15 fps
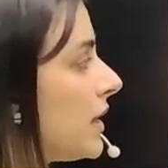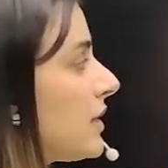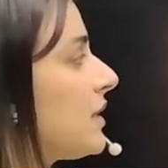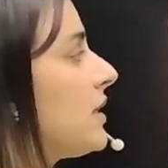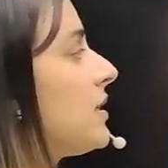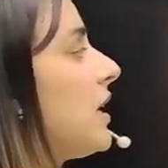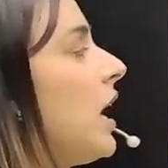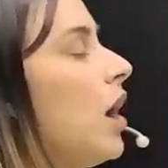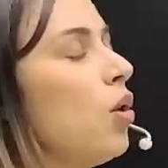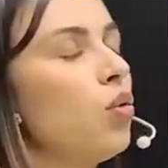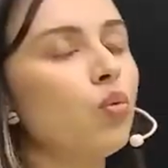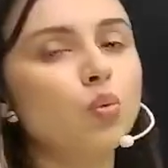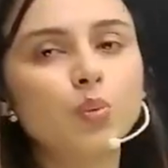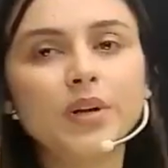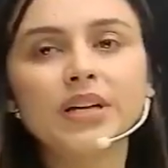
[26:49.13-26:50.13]
is
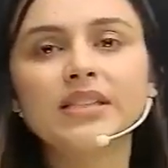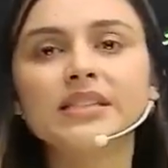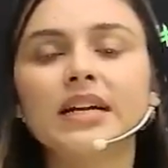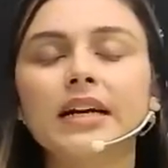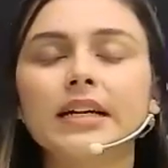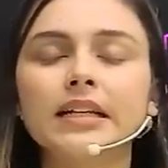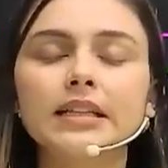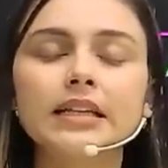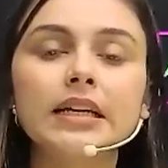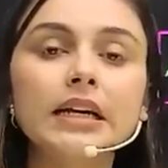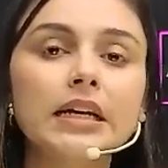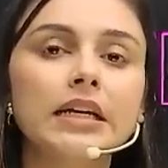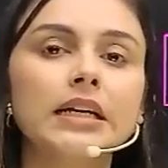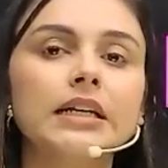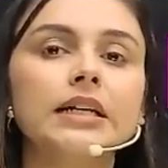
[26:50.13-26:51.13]
how we study the
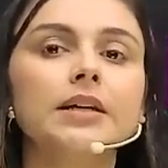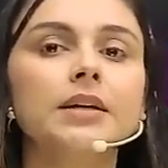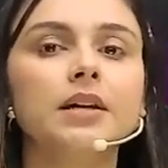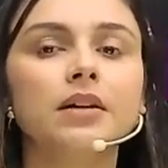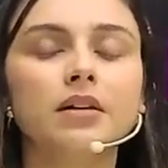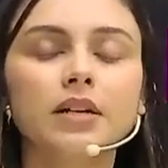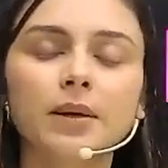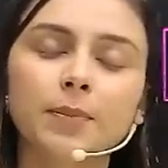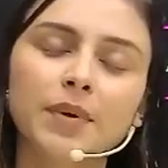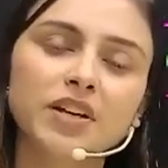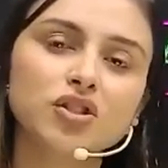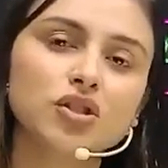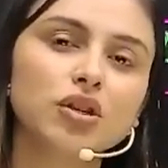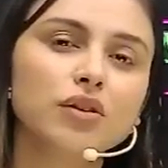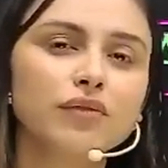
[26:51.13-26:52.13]
de uh,
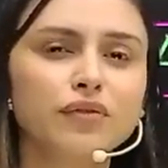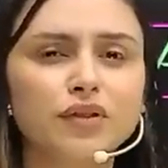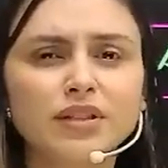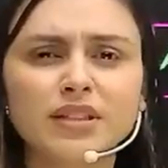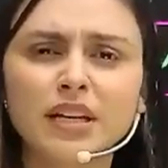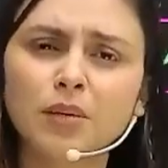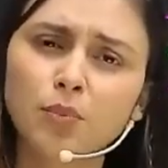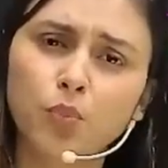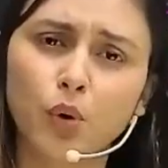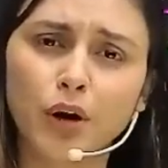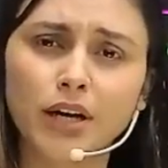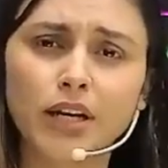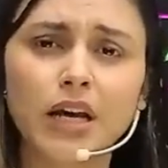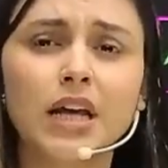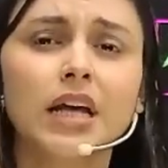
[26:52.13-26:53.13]
depression and freezing
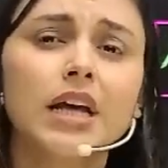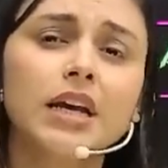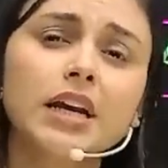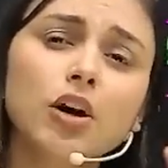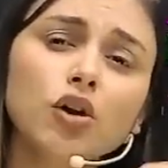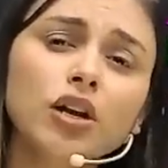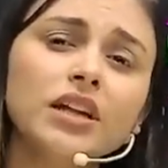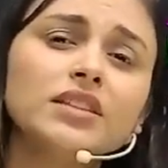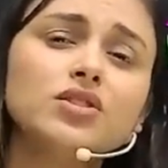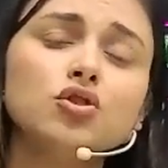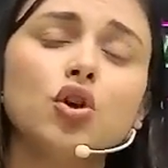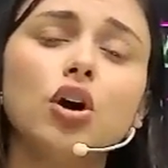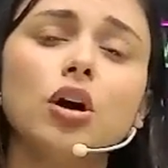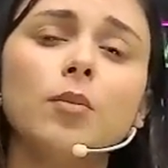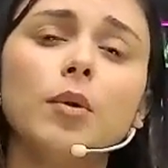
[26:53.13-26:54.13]
point. Now let's
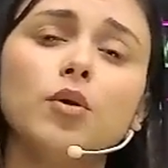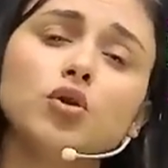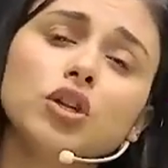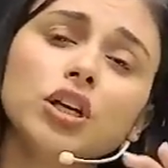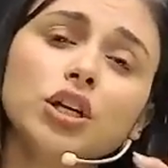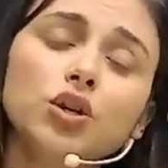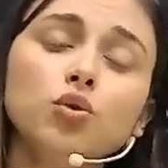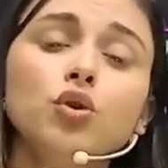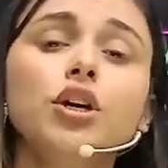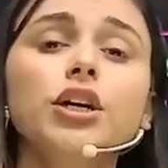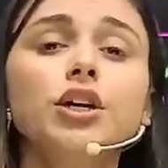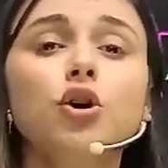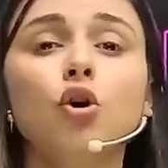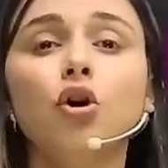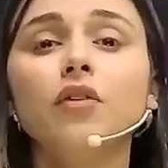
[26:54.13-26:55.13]
talk about the
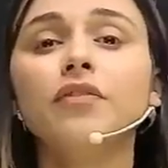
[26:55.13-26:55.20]
unit of